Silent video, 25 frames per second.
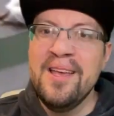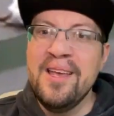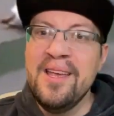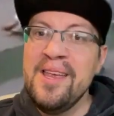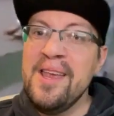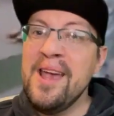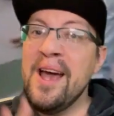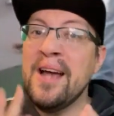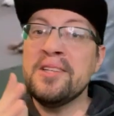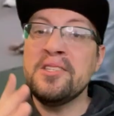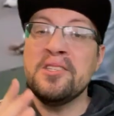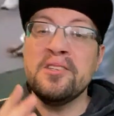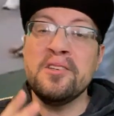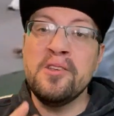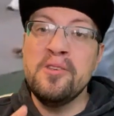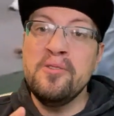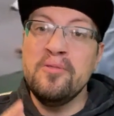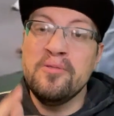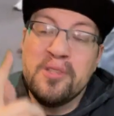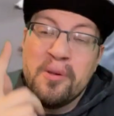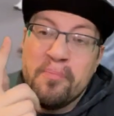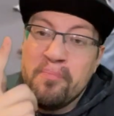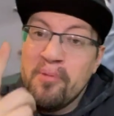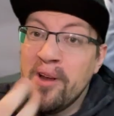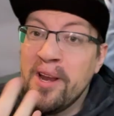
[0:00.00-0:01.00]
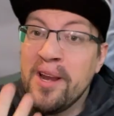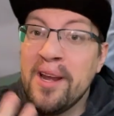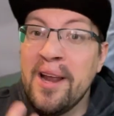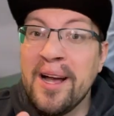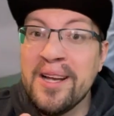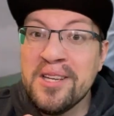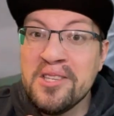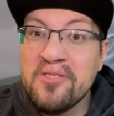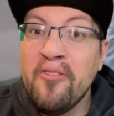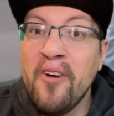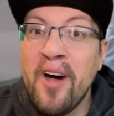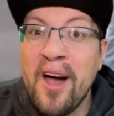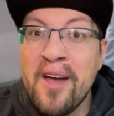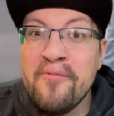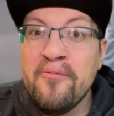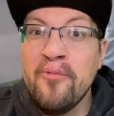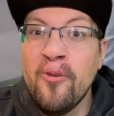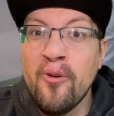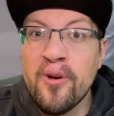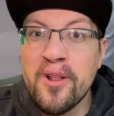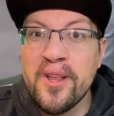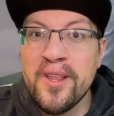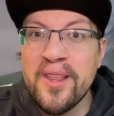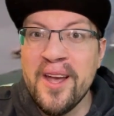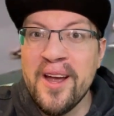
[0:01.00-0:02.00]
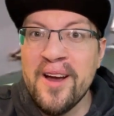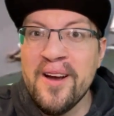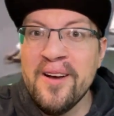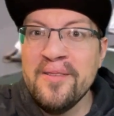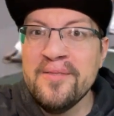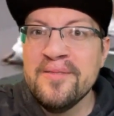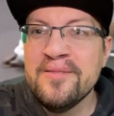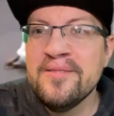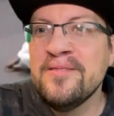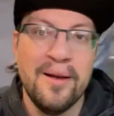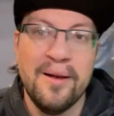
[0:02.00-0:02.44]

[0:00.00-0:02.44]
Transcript: He executes a pretty nice five forty there.